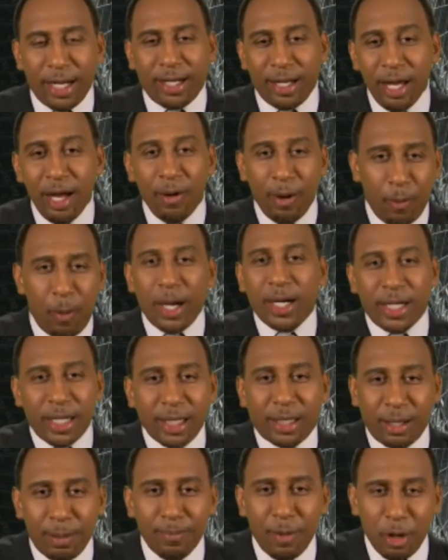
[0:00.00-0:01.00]
one of the
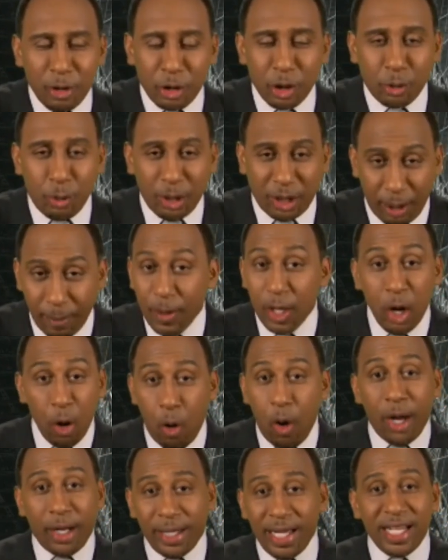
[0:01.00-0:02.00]
commercials with him, or at
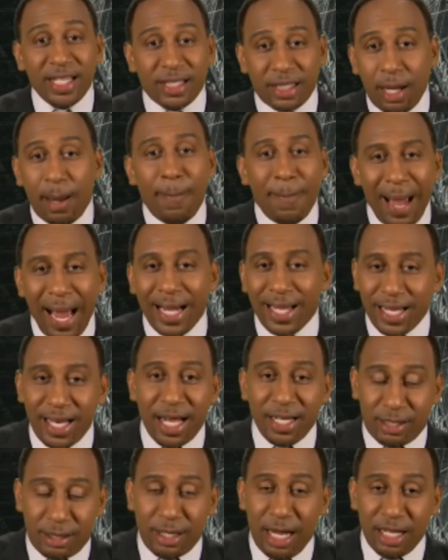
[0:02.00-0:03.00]
least somebody
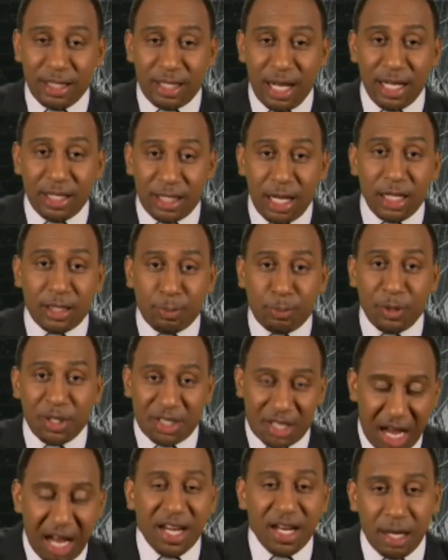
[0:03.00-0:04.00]
that's
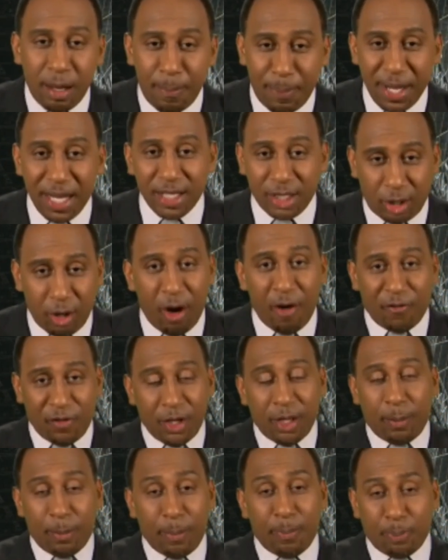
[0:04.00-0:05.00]
pretending to be his girl for the
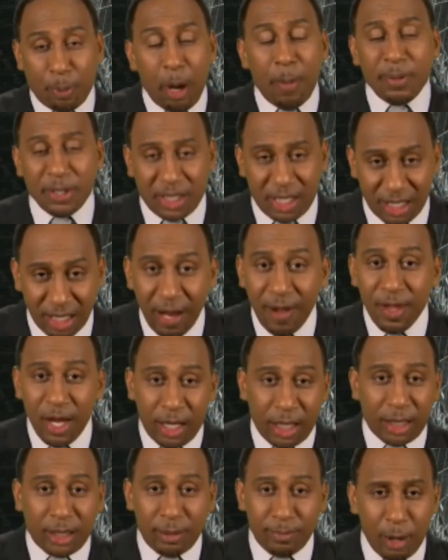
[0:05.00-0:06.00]
purposes of the
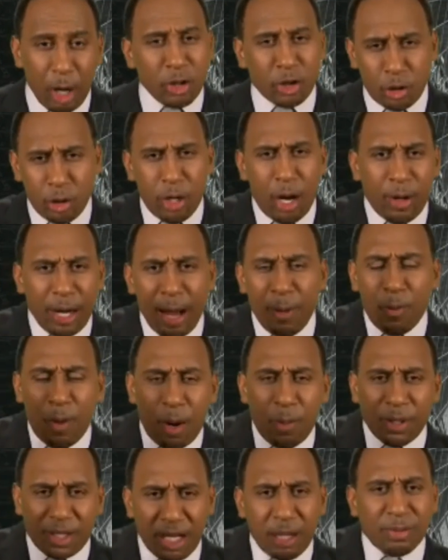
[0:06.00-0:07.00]
commercial. You know that one with
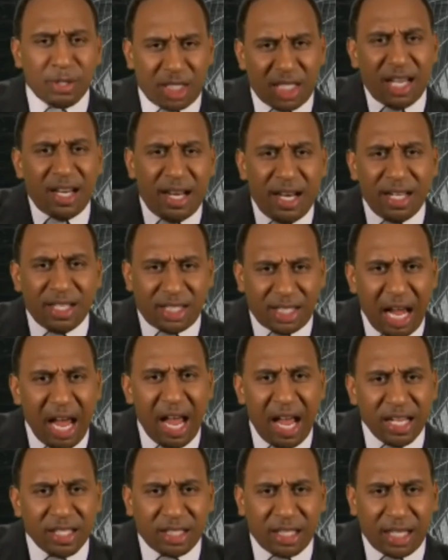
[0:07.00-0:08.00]
them sitting in the stands
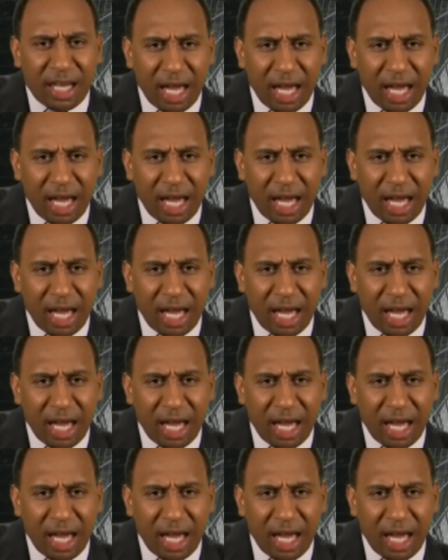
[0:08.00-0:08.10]
together?